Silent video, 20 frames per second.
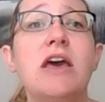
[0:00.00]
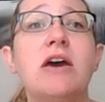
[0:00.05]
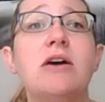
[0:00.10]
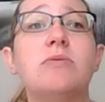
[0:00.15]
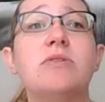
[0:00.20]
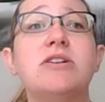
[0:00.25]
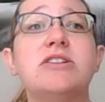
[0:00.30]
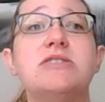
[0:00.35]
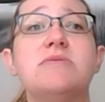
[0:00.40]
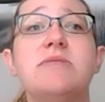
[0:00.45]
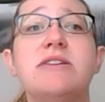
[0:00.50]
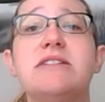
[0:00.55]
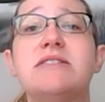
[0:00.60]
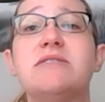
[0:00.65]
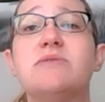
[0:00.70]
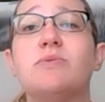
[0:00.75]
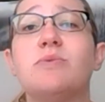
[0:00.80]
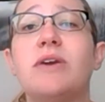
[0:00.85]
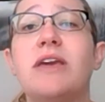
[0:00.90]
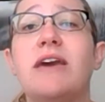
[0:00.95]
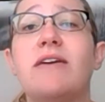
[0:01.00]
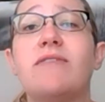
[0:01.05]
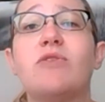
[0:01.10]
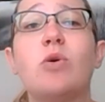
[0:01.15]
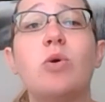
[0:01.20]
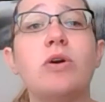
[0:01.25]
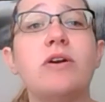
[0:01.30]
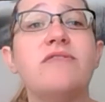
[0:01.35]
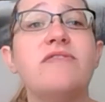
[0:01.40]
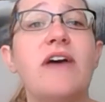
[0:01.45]
which means we have
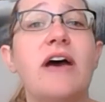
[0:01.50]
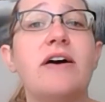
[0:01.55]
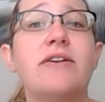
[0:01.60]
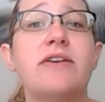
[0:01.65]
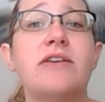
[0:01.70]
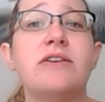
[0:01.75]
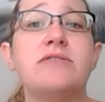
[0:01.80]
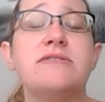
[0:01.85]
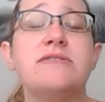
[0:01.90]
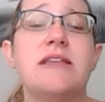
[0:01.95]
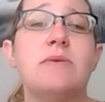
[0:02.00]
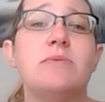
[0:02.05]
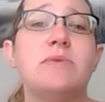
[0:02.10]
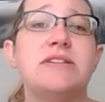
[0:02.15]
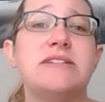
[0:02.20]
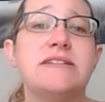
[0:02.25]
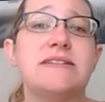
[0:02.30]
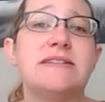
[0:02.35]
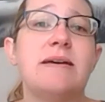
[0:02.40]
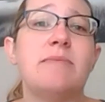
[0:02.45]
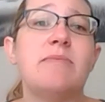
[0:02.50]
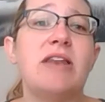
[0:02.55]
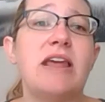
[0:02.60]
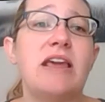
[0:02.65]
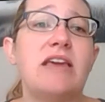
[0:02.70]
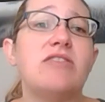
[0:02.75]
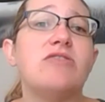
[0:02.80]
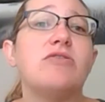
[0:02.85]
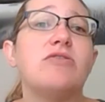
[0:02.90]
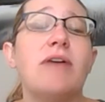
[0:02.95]
core values that we
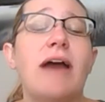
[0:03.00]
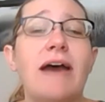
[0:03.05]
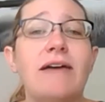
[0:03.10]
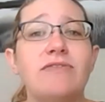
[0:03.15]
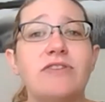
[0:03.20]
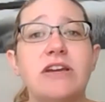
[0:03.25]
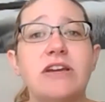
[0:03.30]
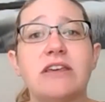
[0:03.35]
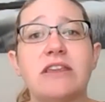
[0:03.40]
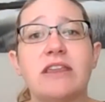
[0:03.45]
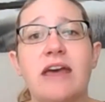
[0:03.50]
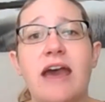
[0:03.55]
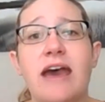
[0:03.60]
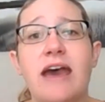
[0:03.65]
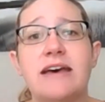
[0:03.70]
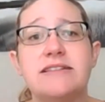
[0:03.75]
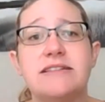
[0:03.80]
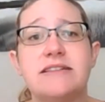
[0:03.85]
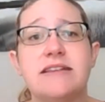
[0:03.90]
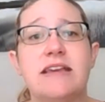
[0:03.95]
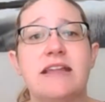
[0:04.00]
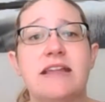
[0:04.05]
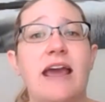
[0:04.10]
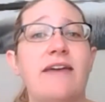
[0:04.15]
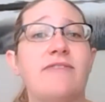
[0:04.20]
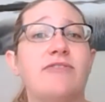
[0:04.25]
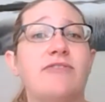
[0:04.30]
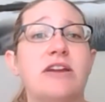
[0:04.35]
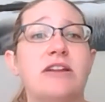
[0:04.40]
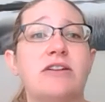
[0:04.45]
disseminate through every class and
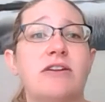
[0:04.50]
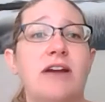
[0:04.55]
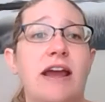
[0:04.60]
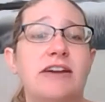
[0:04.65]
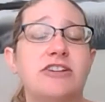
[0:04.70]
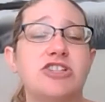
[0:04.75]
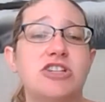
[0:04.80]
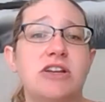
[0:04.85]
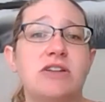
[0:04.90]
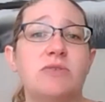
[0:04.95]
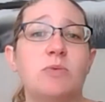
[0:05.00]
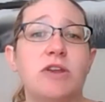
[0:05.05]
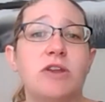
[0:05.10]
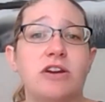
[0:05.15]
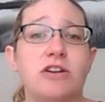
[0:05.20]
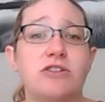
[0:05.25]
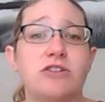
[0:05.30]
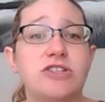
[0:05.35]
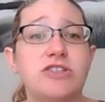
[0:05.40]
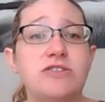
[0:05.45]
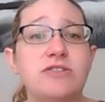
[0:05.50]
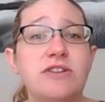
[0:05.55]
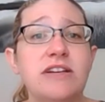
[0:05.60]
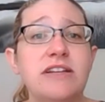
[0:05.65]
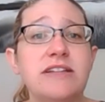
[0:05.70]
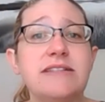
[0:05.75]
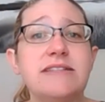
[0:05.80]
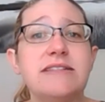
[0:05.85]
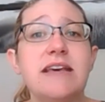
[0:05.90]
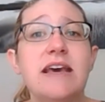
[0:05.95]
every interaction with our
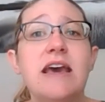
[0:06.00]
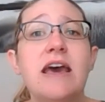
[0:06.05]
students.